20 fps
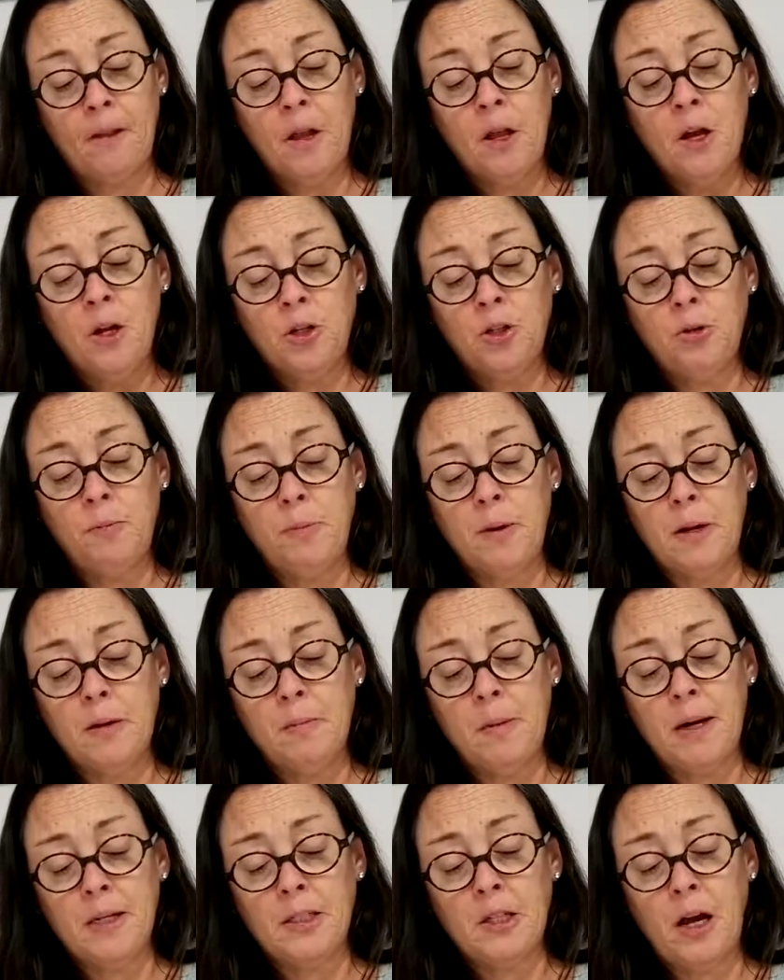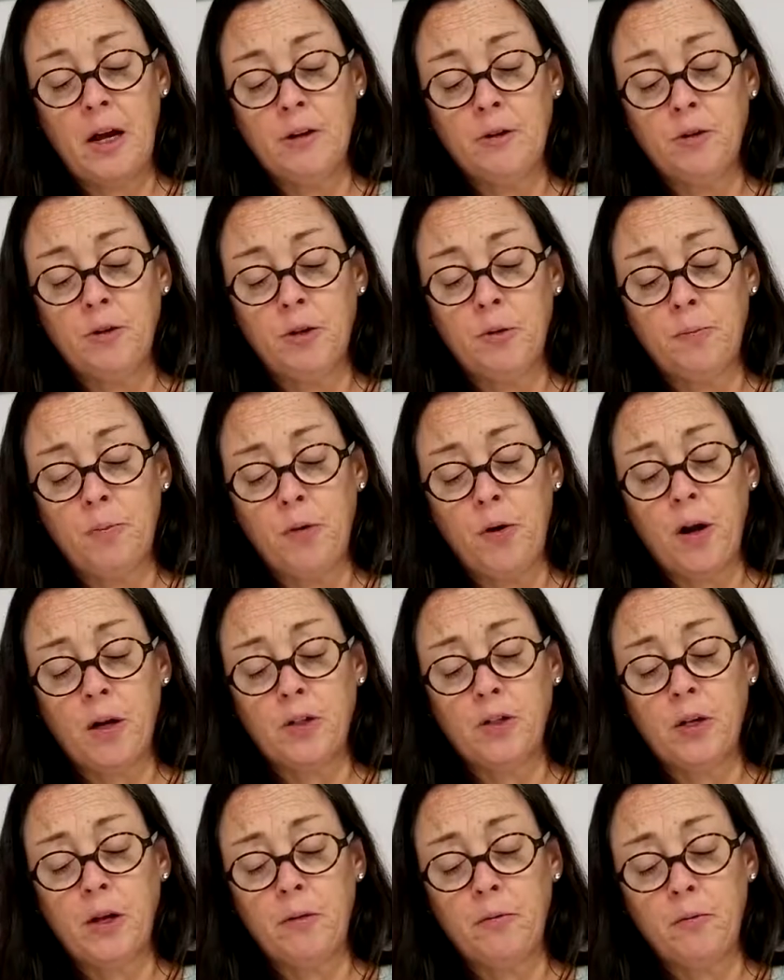To minimize hydrogen
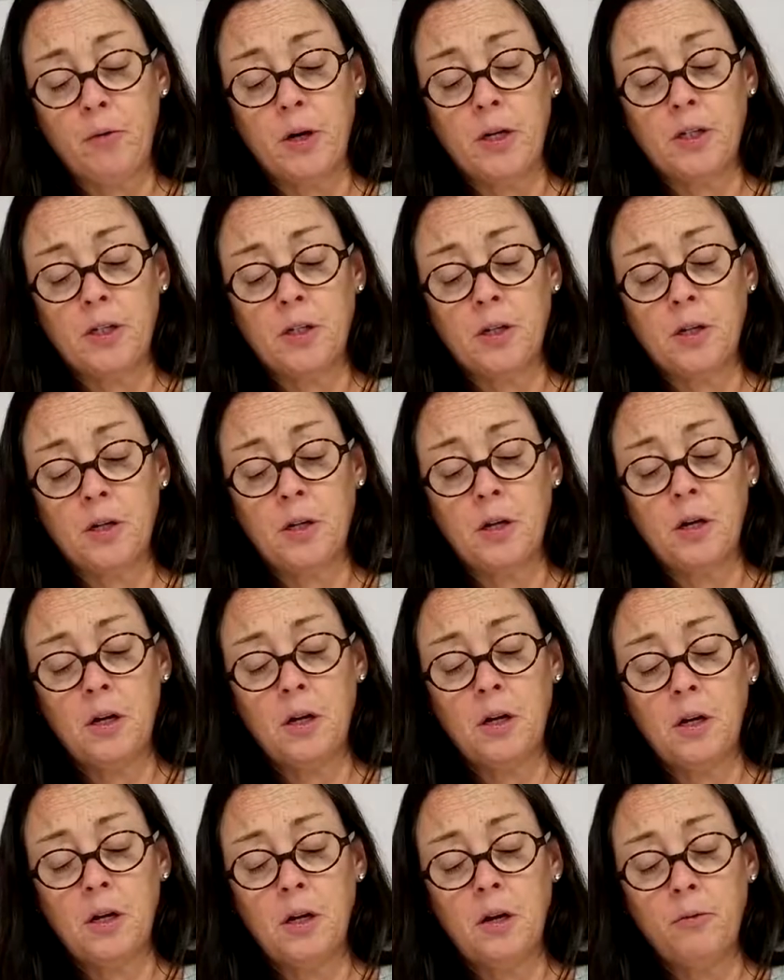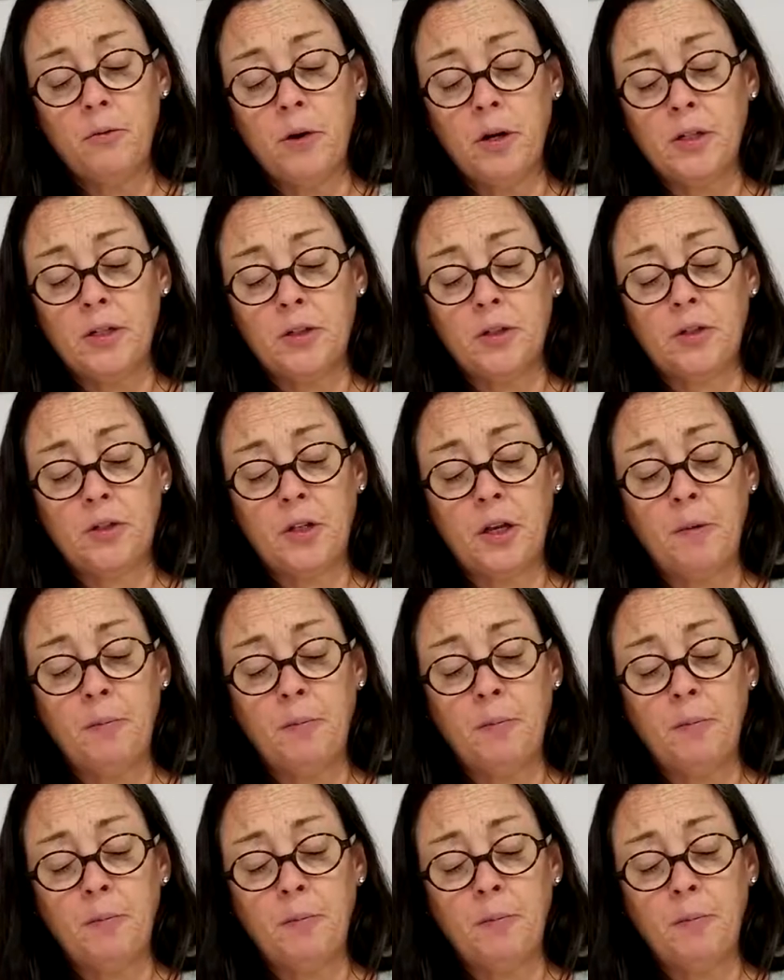peroxide risks,